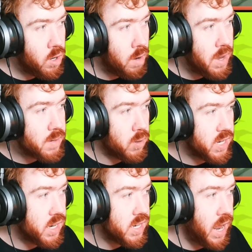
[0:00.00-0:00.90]
know, it makes more
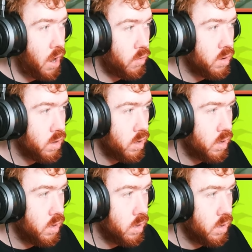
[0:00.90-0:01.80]
sense now.
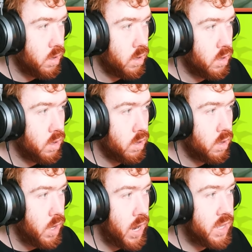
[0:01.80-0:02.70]

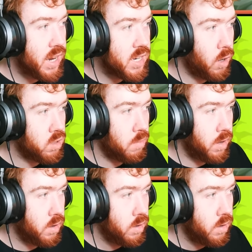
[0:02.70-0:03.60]
And then that's the
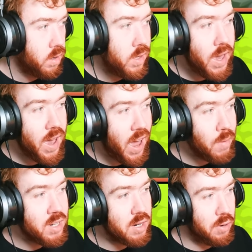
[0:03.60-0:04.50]
ultimate. Yeah, her
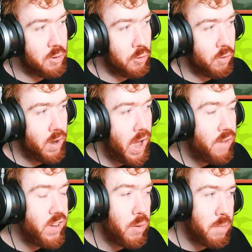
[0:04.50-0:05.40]
animations are really cool. I
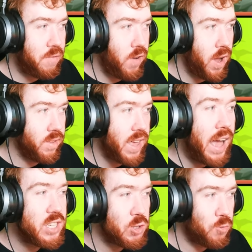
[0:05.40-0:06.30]
think I would have preferred the
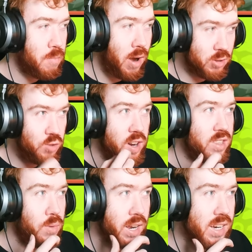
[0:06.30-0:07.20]
actual Mark II
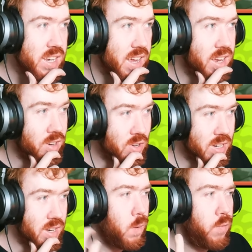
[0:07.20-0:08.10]
Valenti one, I gotta say,
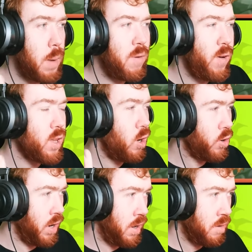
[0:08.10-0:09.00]
because I prefer the
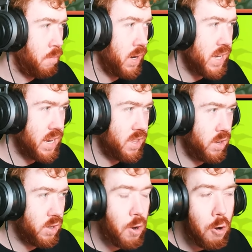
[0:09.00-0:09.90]
look on it. Plus, like,
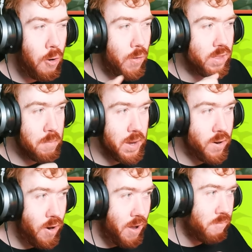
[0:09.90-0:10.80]
the coat, the
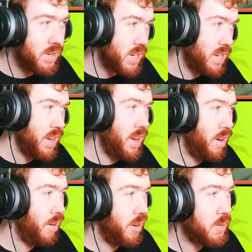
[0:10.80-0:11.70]
bigger arms,
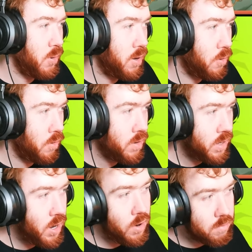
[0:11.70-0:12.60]
looks pretty cool.
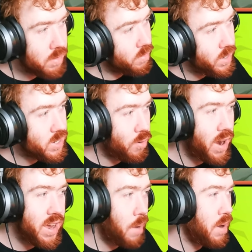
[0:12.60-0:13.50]
You know, it's
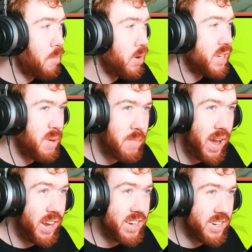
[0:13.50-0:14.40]
alright. I mean, I'm always a bit
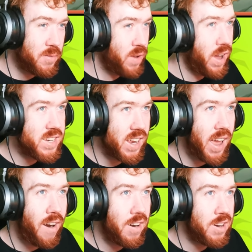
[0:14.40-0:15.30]
biased, because whenever I see a
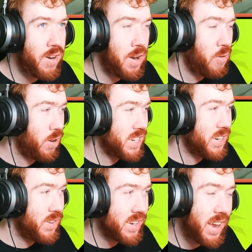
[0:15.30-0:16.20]
character in Grand Cross,
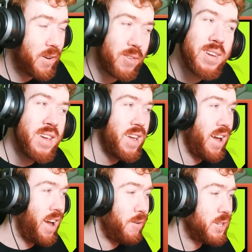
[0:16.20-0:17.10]
seeing just an idol,
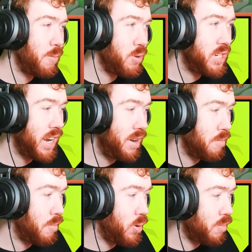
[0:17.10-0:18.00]
I always appreciate it a
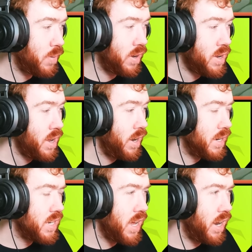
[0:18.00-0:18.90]
little bit more. But
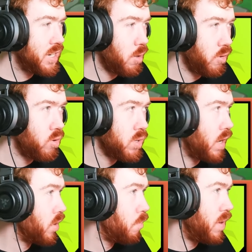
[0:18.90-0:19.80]
let's jump up towards
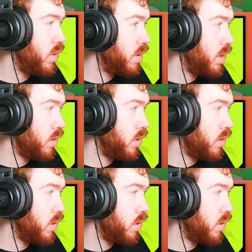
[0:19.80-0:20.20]
other PvP